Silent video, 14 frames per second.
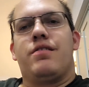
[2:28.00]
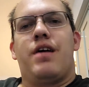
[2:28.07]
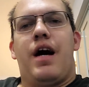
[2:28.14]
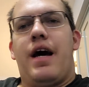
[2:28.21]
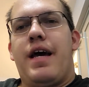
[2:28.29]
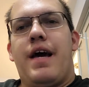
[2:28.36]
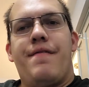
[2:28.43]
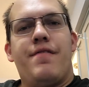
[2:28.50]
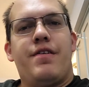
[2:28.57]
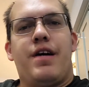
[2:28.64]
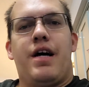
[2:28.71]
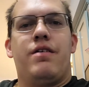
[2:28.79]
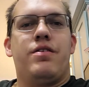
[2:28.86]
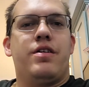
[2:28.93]
I haven't
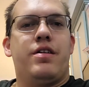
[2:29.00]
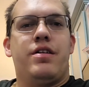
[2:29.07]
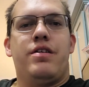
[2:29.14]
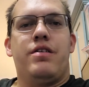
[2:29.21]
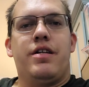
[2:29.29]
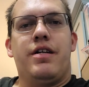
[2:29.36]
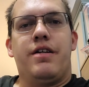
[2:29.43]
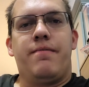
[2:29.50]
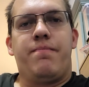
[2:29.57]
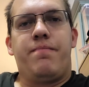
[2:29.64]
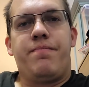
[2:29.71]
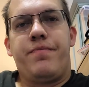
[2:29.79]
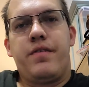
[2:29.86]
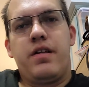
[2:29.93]
dialed it in yet.
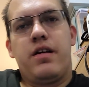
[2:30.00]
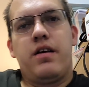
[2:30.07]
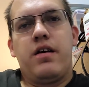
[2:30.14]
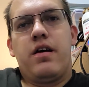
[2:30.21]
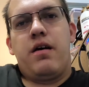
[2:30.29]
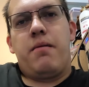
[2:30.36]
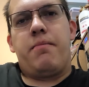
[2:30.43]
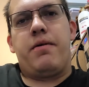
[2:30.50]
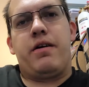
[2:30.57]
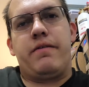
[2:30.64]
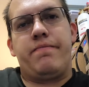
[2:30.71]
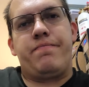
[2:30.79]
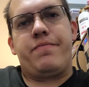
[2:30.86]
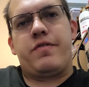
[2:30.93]

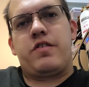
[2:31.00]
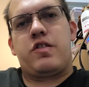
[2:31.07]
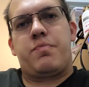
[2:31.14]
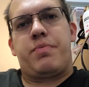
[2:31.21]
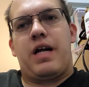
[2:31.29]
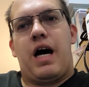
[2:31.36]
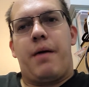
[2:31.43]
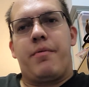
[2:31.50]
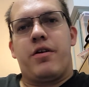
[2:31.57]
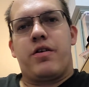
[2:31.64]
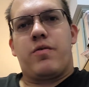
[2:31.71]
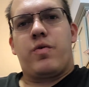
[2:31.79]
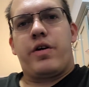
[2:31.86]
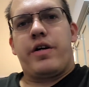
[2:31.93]
But
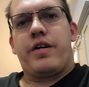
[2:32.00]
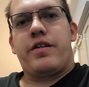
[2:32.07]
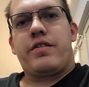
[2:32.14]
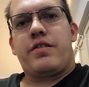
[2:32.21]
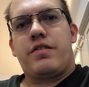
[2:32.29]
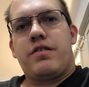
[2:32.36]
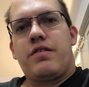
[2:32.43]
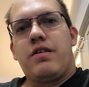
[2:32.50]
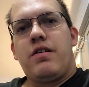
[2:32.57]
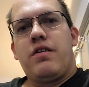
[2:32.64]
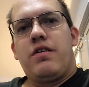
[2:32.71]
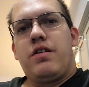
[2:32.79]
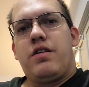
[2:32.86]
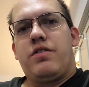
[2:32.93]
speedometer works,
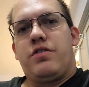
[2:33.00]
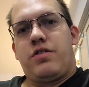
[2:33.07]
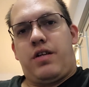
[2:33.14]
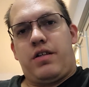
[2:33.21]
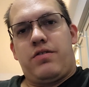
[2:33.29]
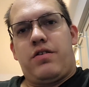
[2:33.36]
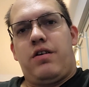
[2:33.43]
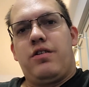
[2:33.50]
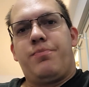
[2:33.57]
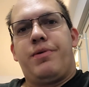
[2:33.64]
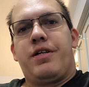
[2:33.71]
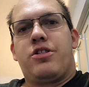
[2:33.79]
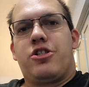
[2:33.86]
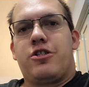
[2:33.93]
as you guys saw in the
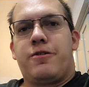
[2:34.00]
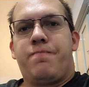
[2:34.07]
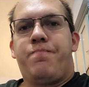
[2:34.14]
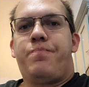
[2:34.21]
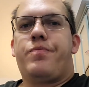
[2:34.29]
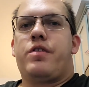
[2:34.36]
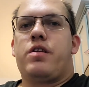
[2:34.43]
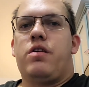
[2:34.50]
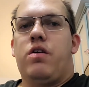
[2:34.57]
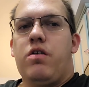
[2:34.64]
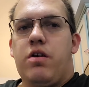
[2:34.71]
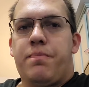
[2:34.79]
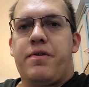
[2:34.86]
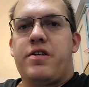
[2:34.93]
picture.
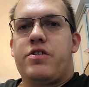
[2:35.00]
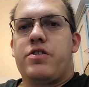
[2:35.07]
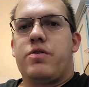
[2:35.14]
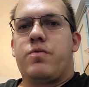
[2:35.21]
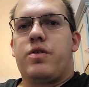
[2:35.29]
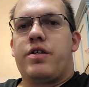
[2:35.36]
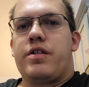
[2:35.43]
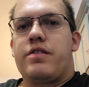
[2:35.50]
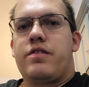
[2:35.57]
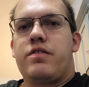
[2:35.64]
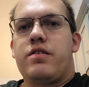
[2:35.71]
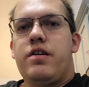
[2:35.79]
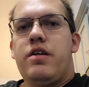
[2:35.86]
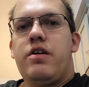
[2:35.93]
Oil pressure
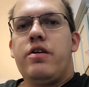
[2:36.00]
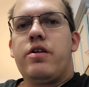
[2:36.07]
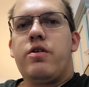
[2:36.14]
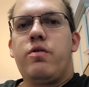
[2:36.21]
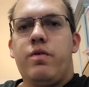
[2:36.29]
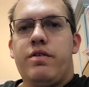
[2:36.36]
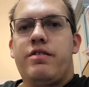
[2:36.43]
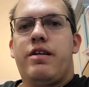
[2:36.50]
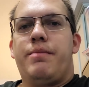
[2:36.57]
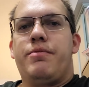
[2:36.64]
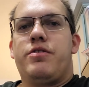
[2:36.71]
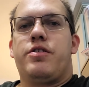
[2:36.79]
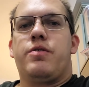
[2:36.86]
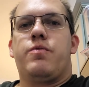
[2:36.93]
works. Coolant
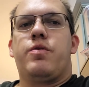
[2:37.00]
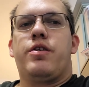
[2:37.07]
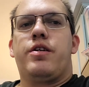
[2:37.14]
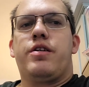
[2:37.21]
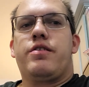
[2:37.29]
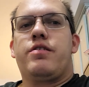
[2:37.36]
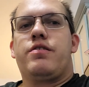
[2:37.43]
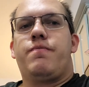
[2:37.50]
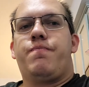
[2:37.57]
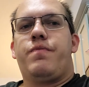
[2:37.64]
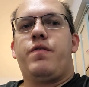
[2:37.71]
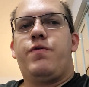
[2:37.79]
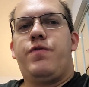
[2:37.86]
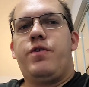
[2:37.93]
temperature works.
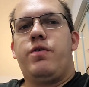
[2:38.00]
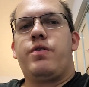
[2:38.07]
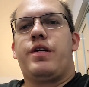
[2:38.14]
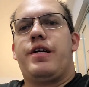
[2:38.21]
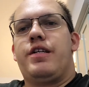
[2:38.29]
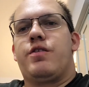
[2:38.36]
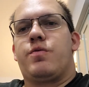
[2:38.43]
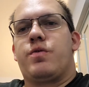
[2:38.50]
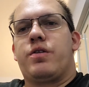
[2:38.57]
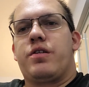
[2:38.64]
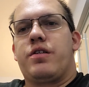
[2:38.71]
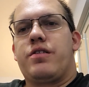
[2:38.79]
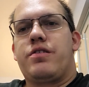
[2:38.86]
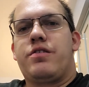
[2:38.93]
Fuel gauge
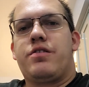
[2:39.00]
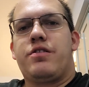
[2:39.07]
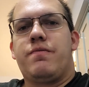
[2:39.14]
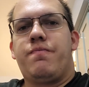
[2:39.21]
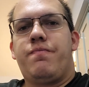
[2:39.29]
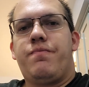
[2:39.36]
works.